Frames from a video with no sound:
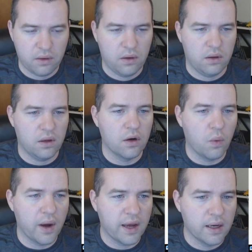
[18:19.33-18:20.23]
in a
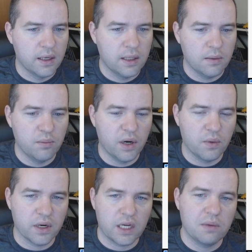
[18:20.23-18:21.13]
way. But
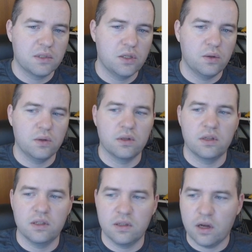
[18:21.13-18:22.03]
when it comes
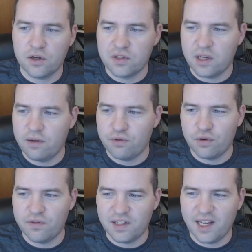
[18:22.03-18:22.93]
to our savior
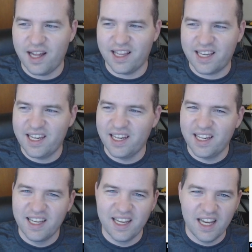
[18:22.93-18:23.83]
Vitalik,
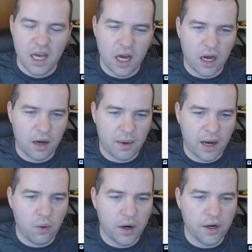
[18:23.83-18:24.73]
I
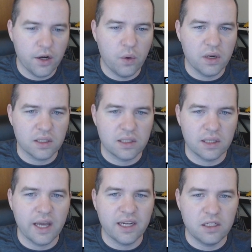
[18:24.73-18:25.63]
want to know what it's
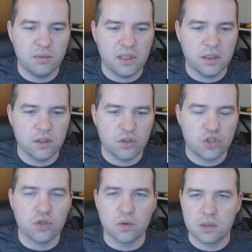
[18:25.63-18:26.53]
like to be in his
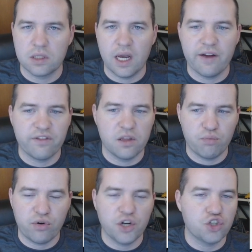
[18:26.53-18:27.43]
shoes, to have the
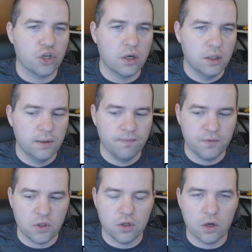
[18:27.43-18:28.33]
pressure.
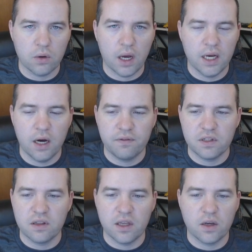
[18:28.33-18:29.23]
You know, I
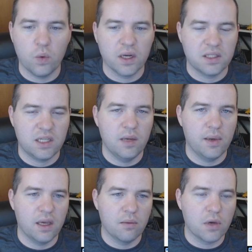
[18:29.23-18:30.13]
often think, what's
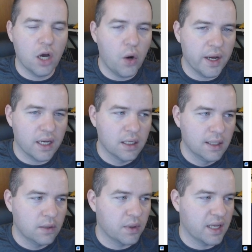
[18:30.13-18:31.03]
keeping him going
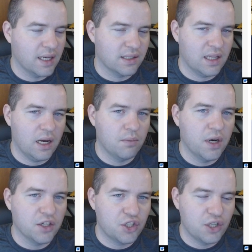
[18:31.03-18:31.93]
when he has that
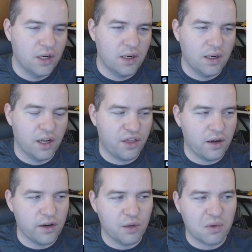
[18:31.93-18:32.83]
much
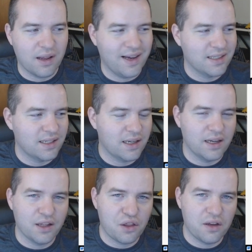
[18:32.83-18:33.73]
Ethereum Classic and
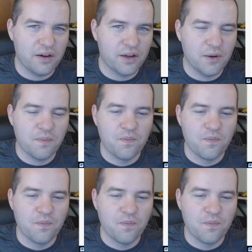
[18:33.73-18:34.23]
Ethereum